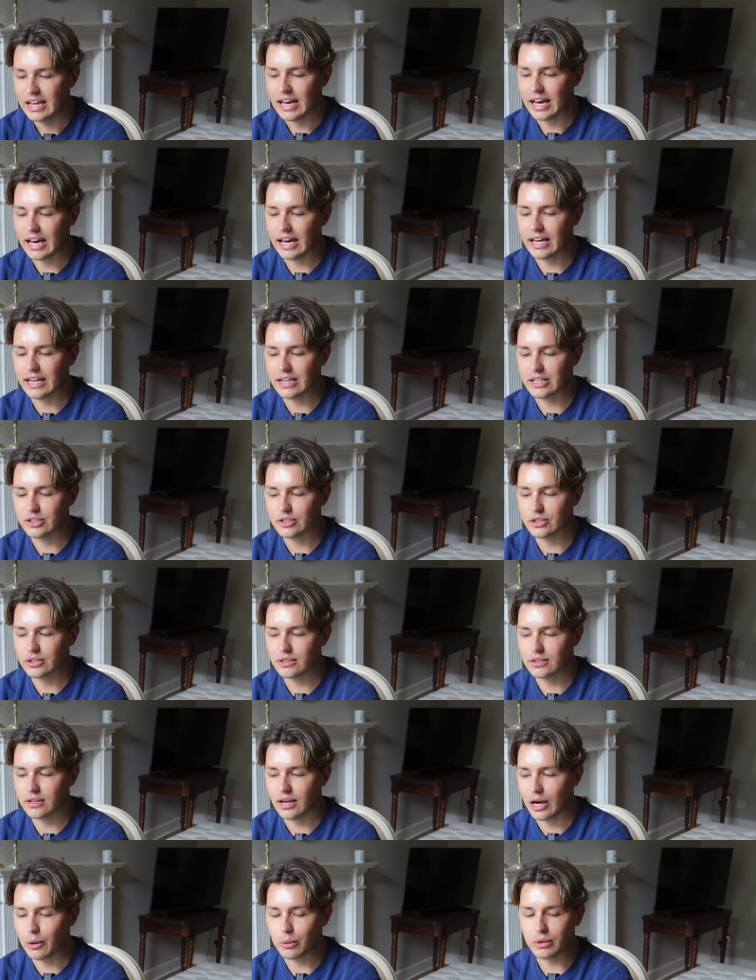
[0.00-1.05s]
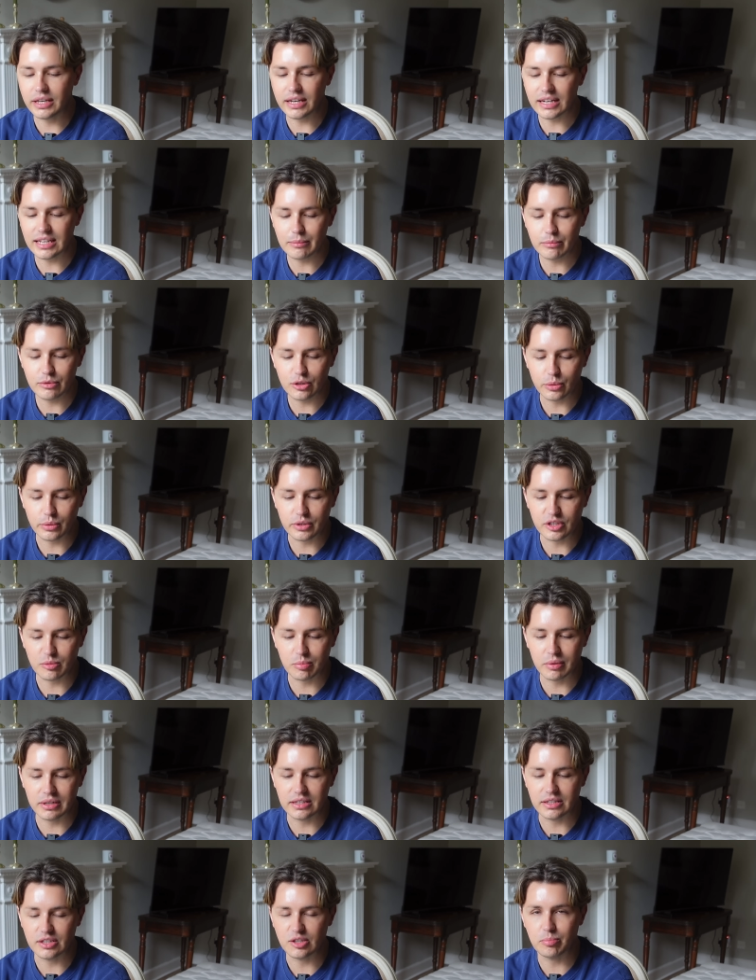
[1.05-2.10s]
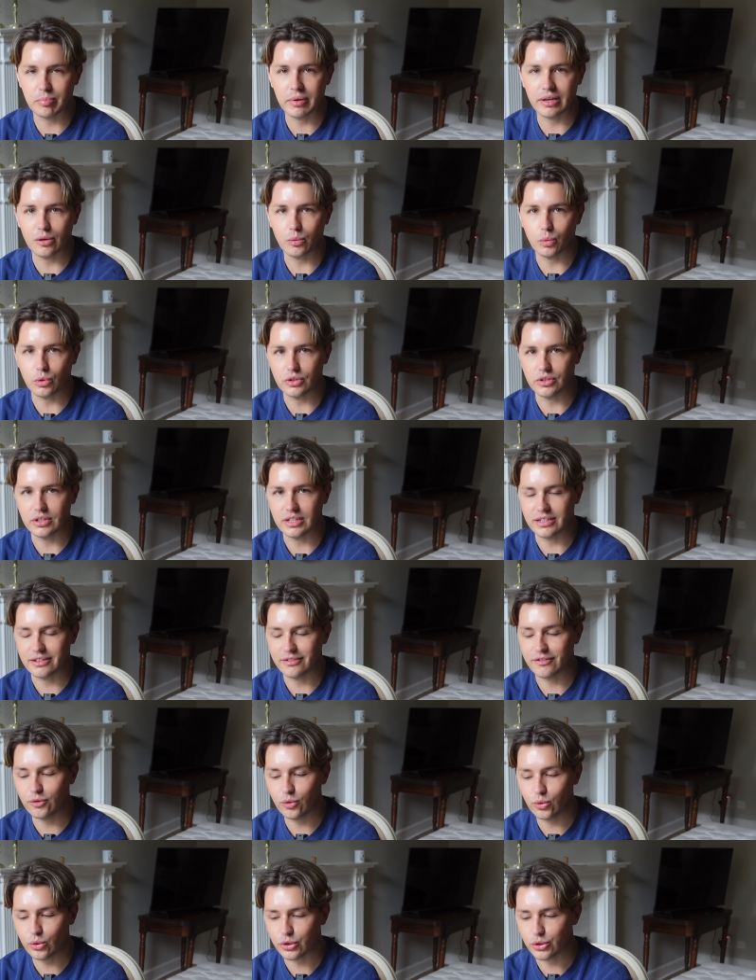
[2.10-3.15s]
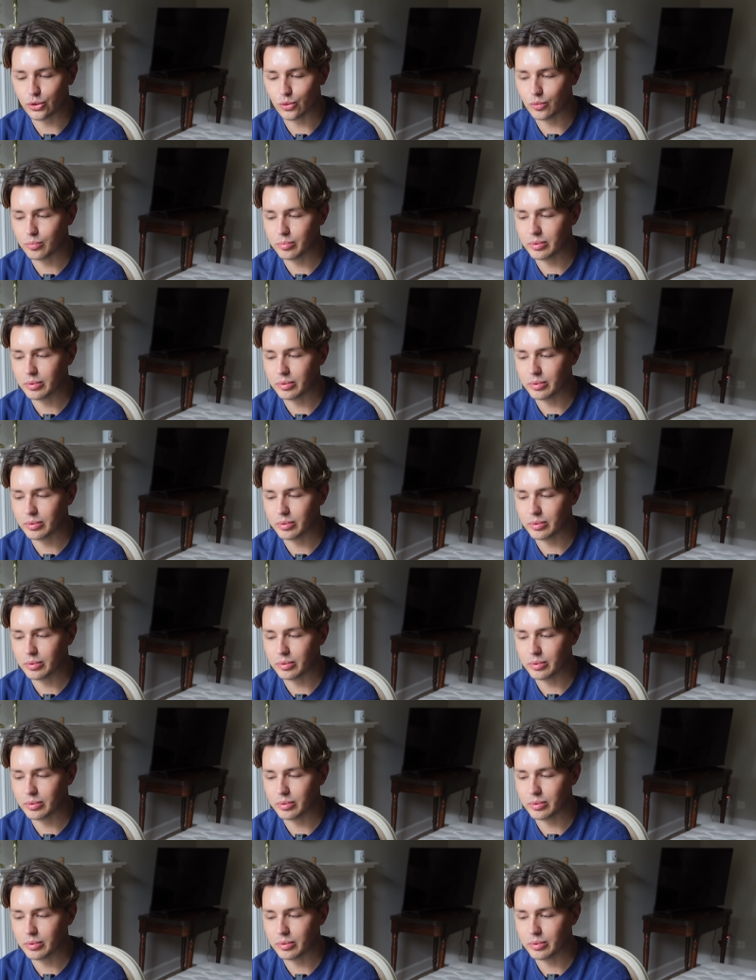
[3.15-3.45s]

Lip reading: And I will get him to explain this better one day for you,